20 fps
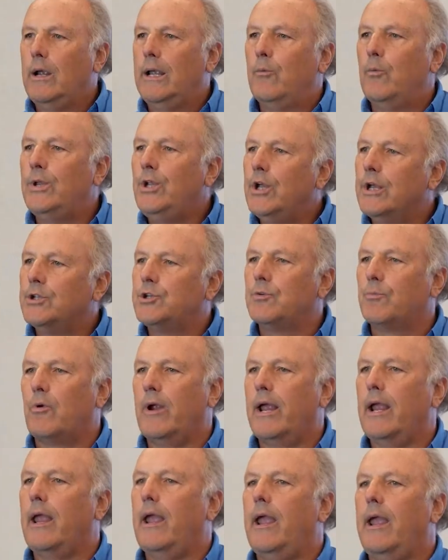When you get your
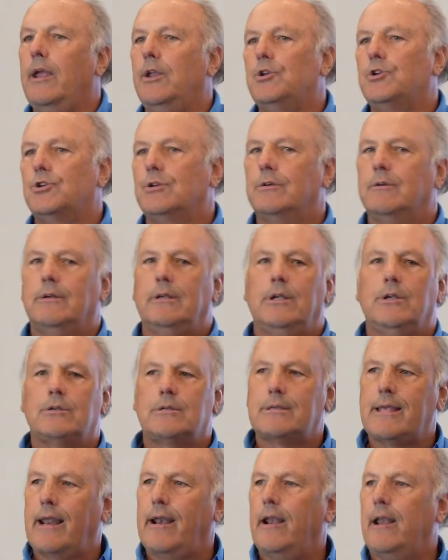brain gauge, you
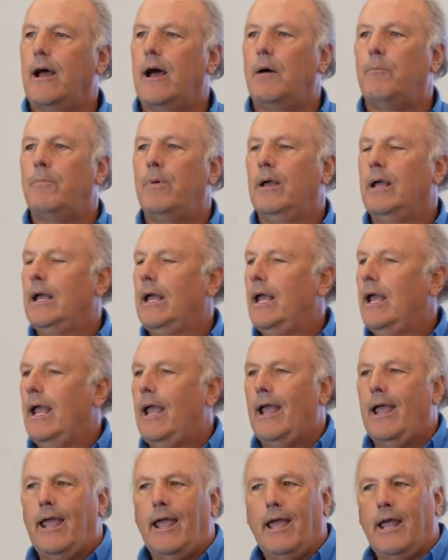set it up,
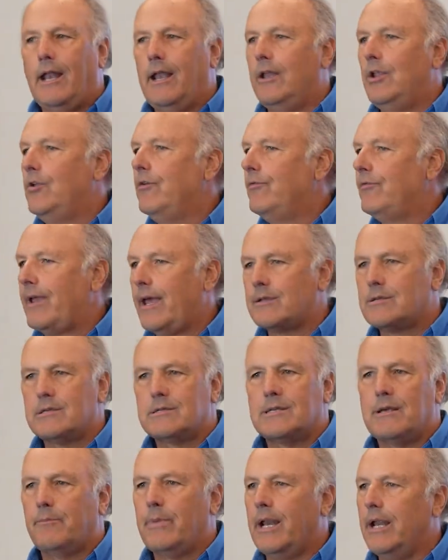and you've
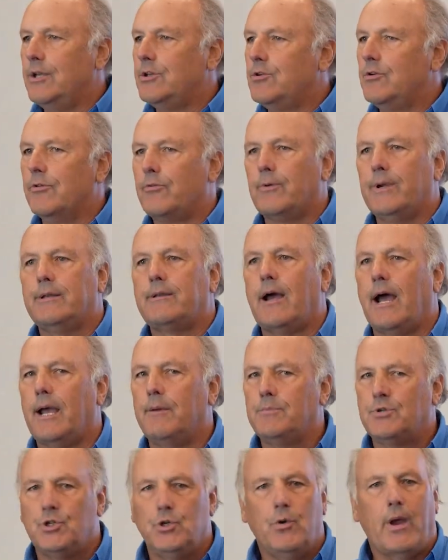tested somebody 2 or 3
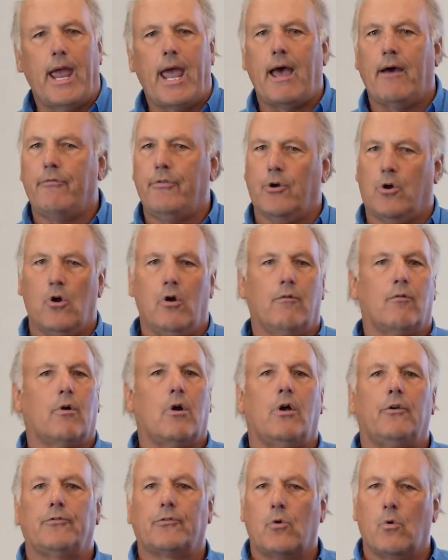times, you have their
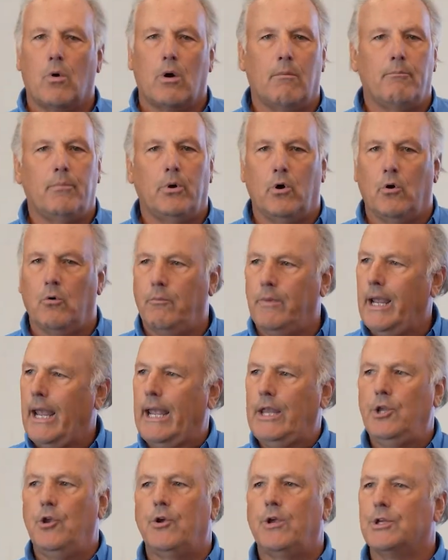overall score, boom.
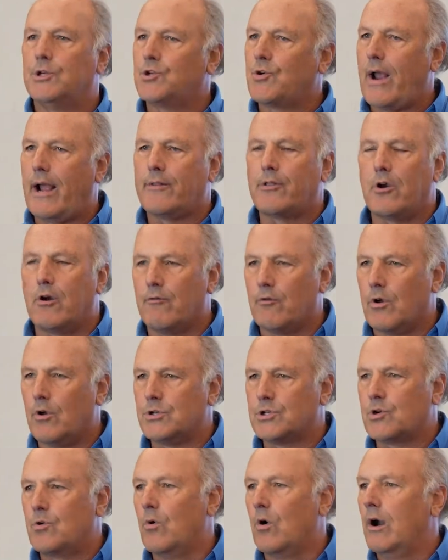And you can track their
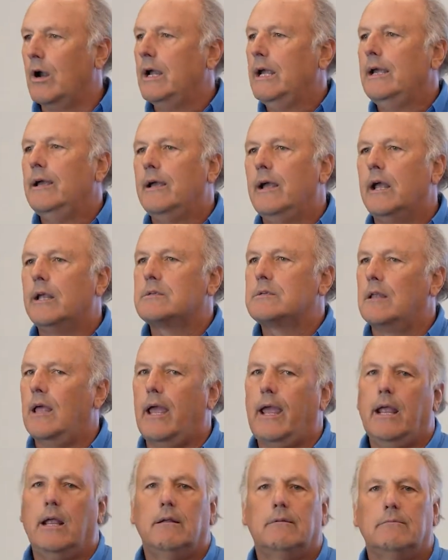overall score. It's
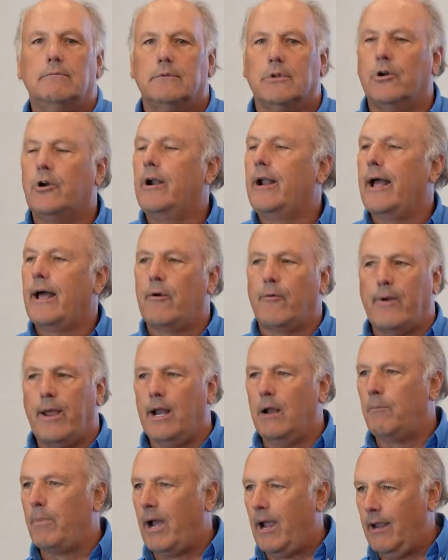like learning how to
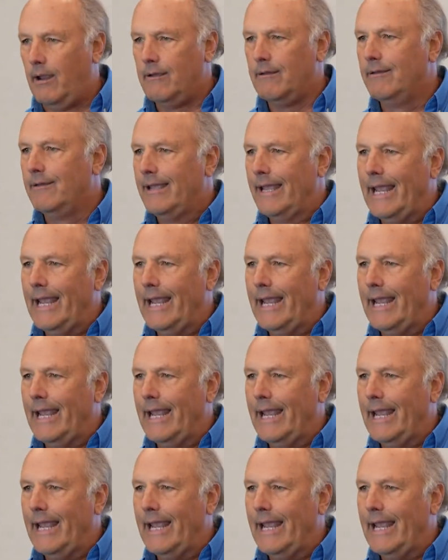ride a bike.